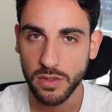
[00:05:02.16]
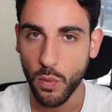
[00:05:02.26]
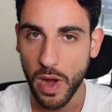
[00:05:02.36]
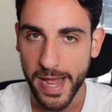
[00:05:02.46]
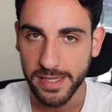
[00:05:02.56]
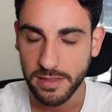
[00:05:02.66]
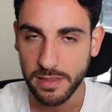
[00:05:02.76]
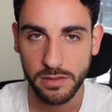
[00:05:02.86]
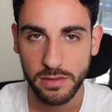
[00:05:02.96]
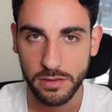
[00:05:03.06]
are wise
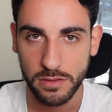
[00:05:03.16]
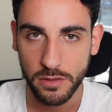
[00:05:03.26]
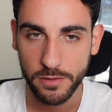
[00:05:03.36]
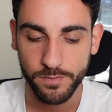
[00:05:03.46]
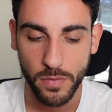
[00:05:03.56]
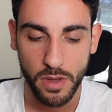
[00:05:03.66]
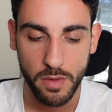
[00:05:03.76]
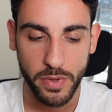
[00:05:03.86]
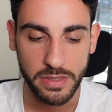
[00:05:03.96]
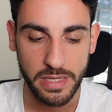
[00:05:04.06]
things to do
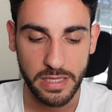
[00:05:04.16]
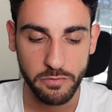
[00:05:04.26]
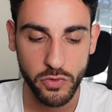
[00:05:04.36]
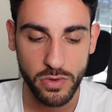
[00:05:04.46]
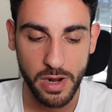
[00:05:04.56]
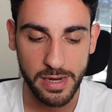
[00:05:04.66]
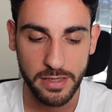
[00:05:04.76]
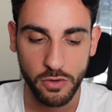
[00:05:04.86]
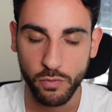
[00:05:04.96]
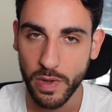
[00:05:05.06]
because they give you an
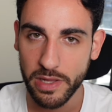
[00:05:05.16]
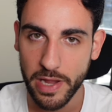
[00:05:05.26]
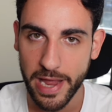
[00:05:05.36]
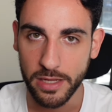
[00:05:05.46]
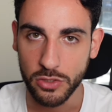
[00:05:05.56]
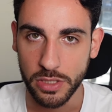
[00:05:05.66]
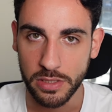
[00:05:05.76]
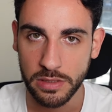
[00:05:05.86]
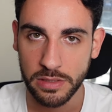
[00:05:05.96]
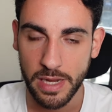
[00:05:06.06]
idea of where your edge
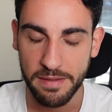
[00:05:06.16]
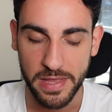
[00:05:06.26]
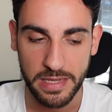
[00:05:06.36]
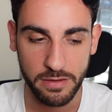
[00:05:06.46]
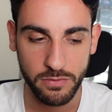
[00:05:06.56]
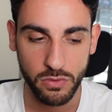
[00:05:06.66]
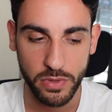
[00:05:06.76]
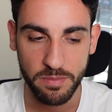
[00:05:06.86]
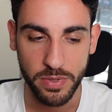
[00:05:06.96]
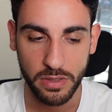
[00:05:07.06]
is and they give you
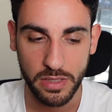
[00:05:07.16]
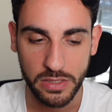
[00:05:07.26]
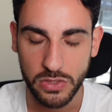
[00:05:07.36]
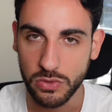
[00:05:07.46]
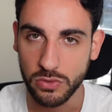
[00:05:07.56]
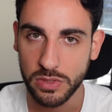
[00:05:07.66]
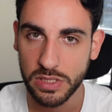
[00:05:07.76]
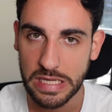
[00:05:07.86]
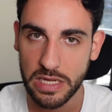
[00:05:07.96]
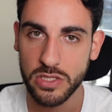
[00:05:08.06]
an ability to
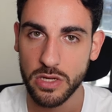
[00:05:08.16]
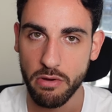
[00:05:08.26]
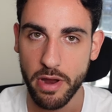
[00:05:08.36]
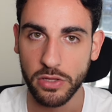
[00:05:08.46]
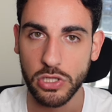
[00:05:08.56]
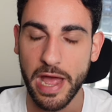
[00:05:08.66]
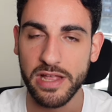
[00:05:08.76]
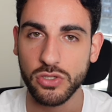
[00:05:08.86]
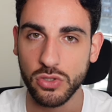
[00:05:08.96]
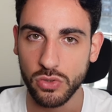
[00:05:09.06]
stick to your edge
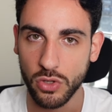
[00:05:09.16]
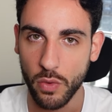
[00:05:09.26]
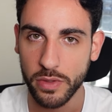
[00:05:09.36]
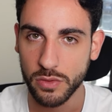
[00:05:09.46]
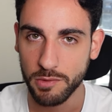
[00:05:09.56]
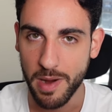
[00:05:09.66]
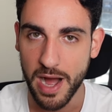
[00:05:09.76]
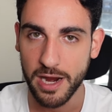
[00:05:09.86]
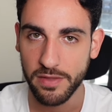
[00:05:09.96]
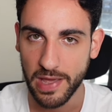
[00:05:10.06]
as you go into a
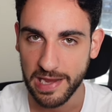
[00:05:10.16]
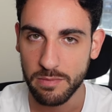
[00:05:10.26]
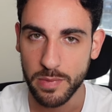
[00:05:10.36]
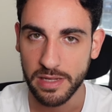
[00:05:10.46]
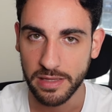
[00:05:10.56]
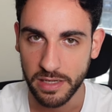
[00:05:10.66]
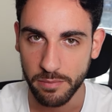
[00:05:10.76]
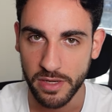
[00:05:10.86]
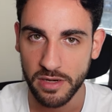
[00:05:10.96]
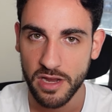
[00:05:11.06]
market that can be a little
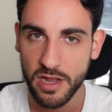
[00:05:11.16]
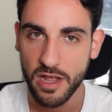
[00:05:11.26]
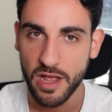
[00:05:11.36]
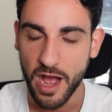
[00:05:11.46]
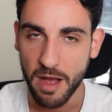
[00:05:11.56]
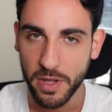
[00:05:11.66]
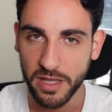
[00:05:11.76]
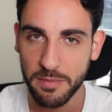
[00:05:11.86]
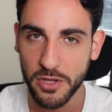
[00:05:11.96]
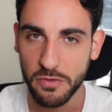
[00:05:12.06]
bit, um, a
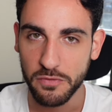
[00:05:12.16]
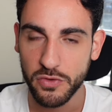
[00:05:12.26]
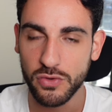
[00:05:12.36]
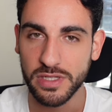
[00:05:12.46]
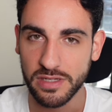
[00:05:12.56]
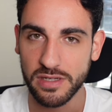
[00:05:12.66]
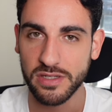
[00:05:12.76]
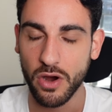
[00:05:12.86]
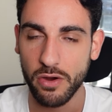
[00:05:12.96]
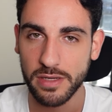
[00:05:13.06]
little bit confusing,
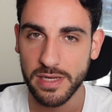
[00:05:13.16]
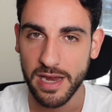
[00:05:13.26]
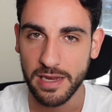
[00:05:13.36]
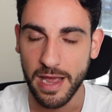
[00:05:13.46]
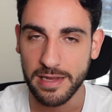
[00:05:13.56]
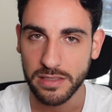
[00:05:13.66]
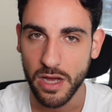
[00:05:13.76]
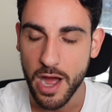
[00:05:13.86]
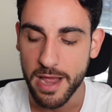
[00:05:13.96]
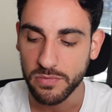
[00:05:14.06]
disorientating at
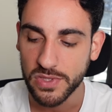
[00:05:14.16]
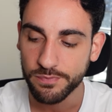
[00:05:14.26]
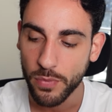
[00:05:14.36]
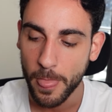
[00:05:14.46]
times.